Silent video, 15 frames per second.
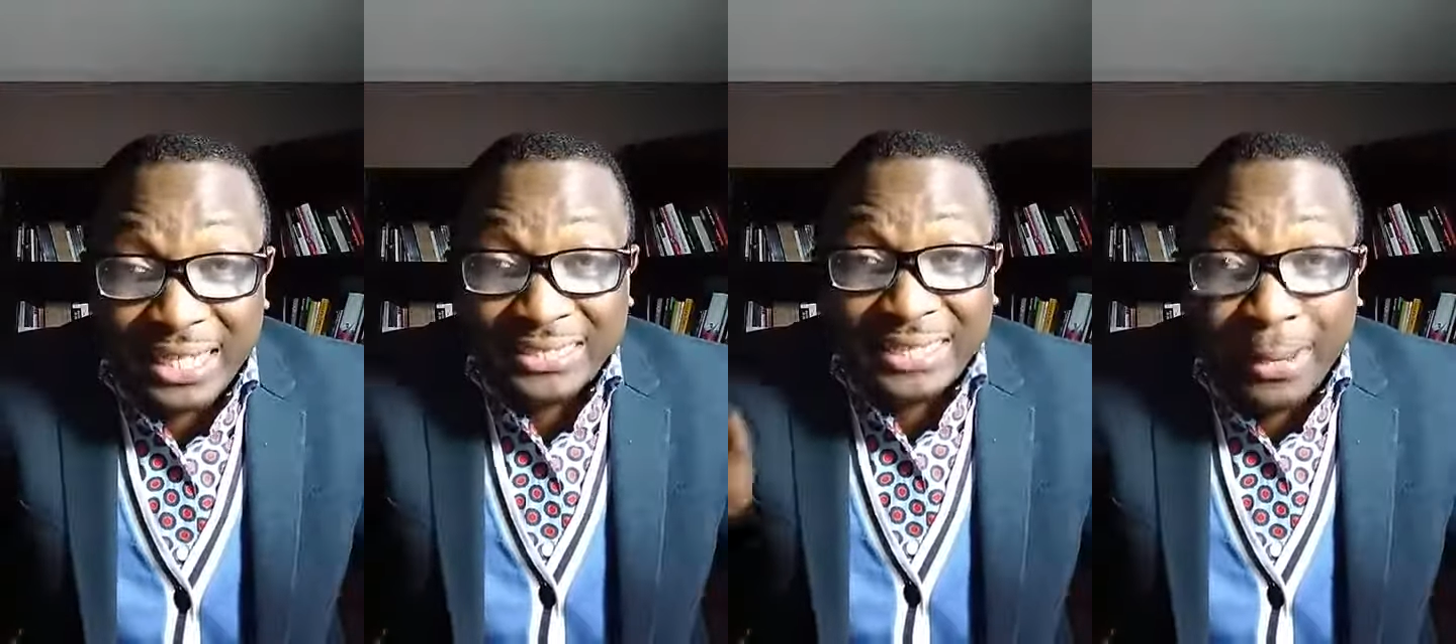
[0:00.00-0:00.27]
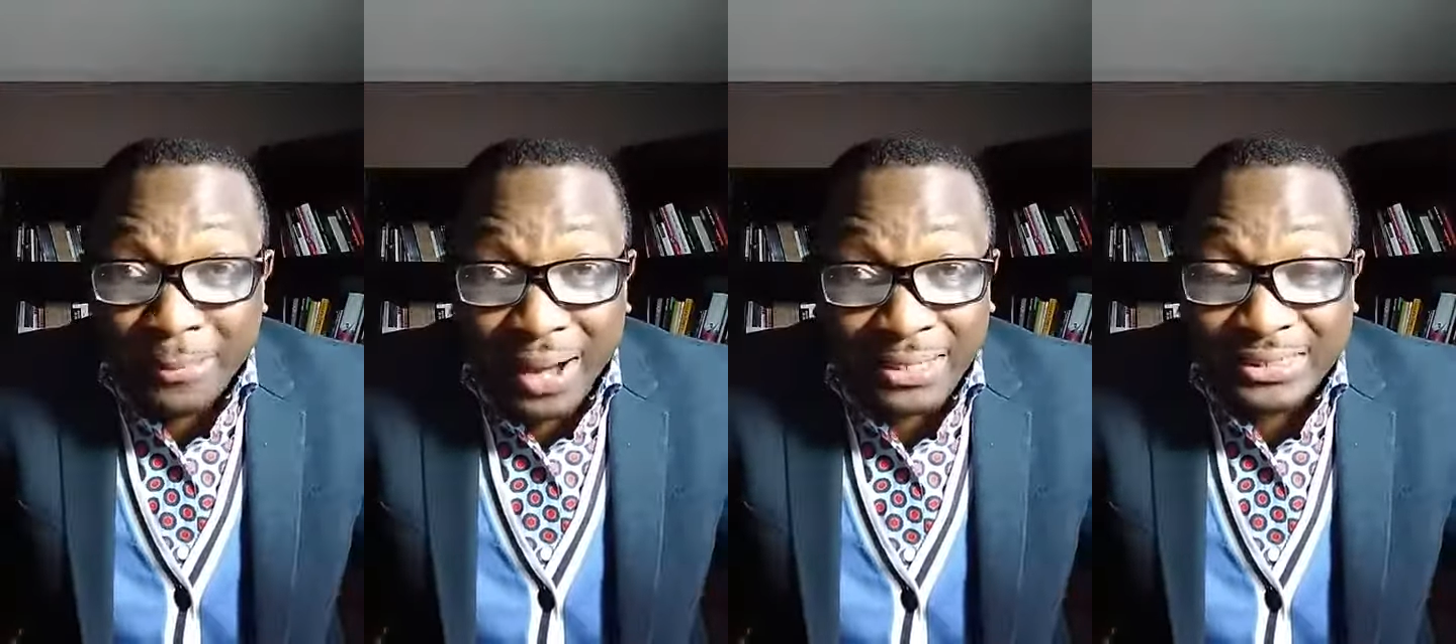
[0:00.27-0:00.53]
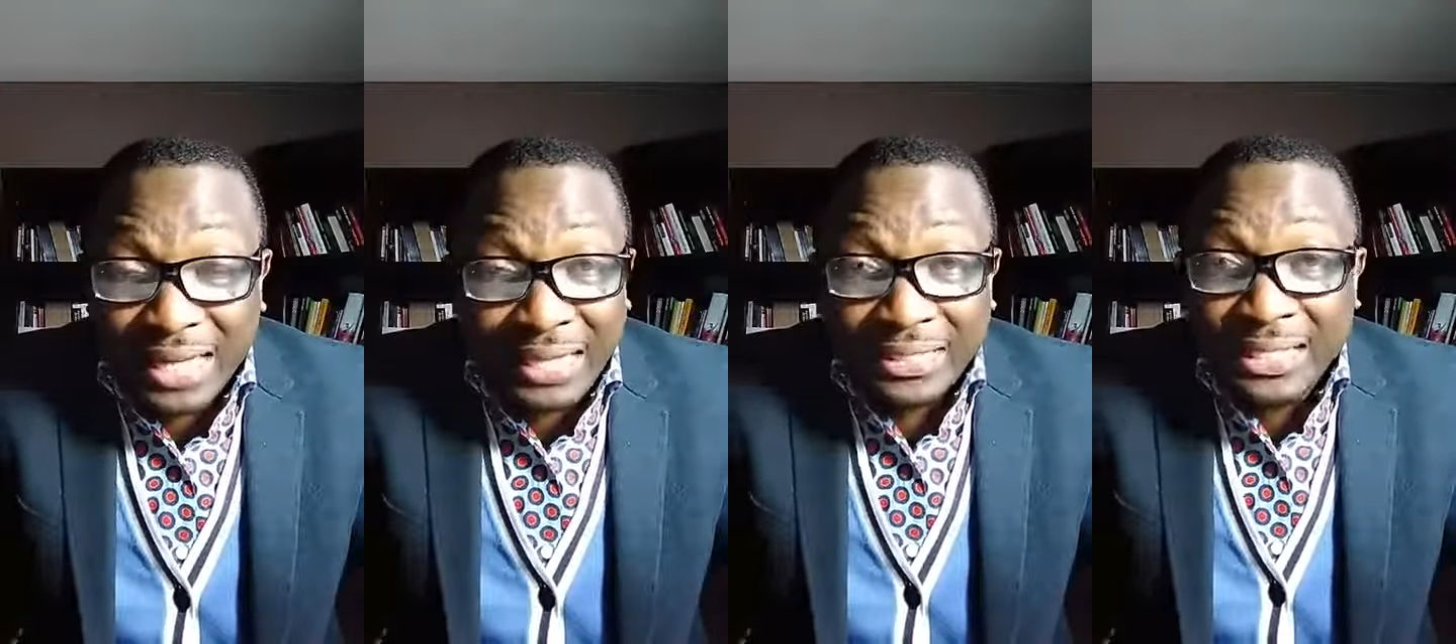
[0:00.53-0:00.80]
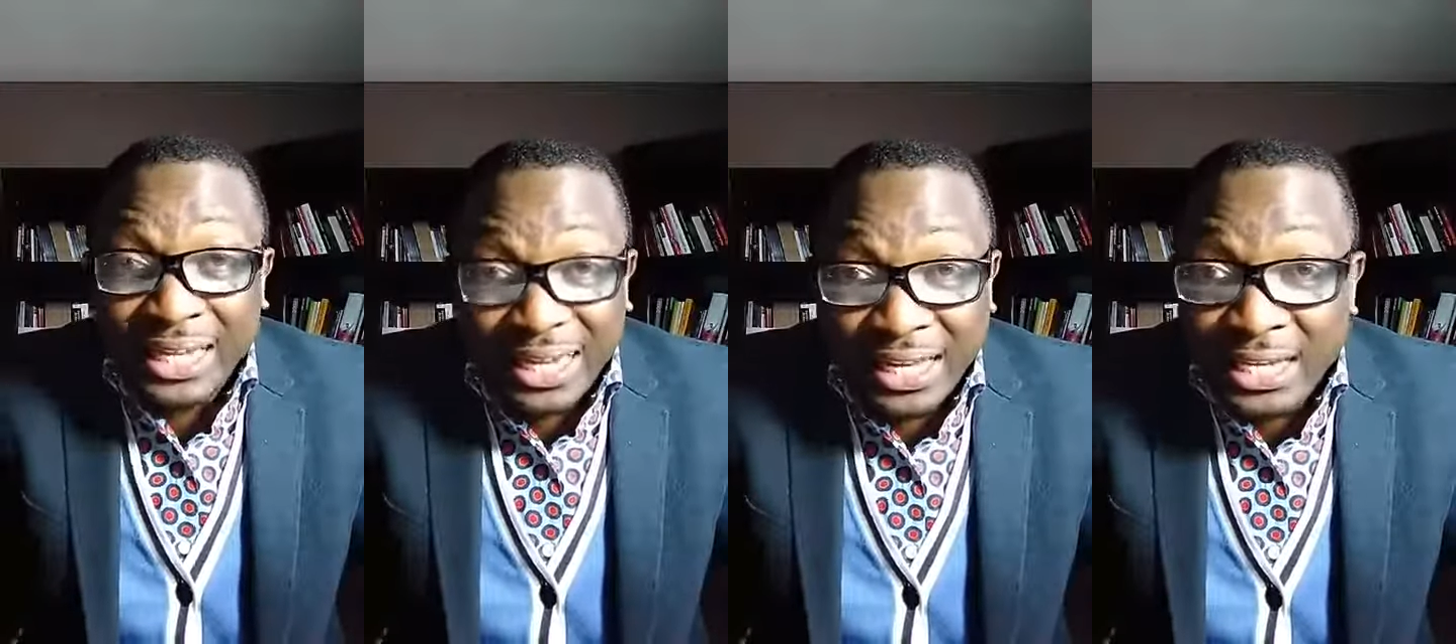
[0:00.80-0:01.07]
and Germans and
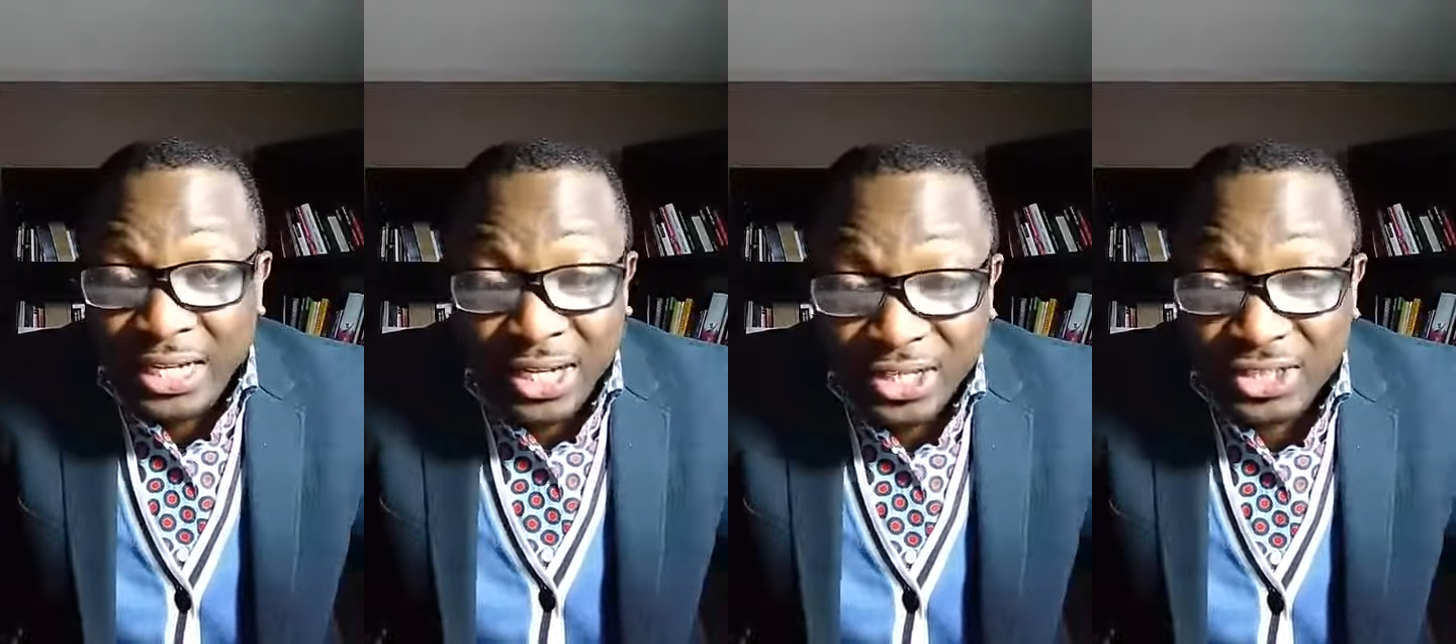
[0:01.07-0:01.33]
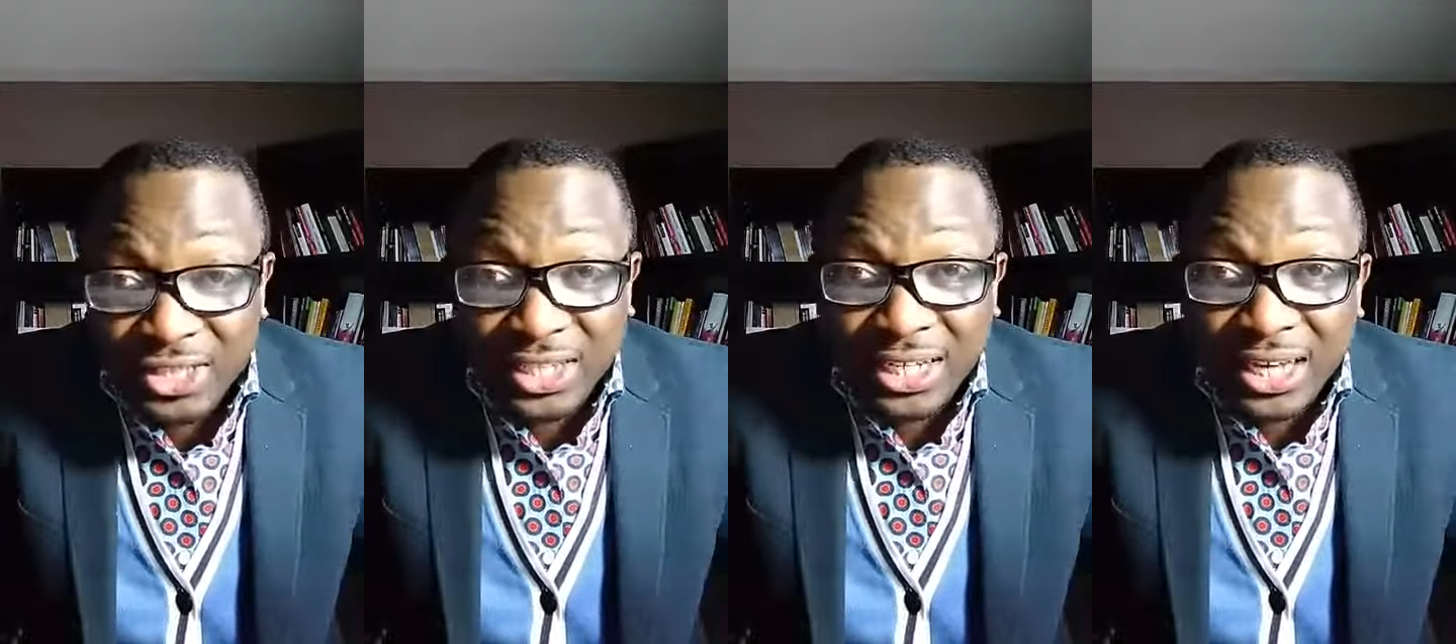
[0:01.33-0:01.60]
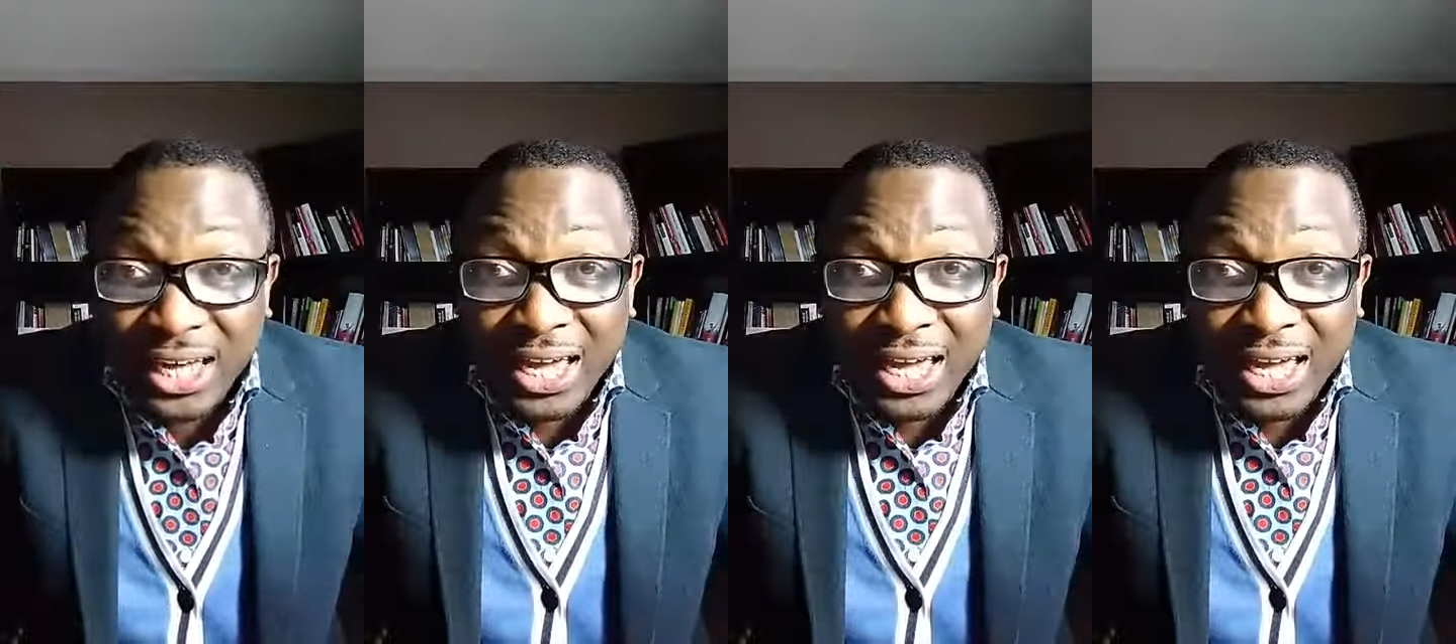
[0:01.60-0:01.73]
English.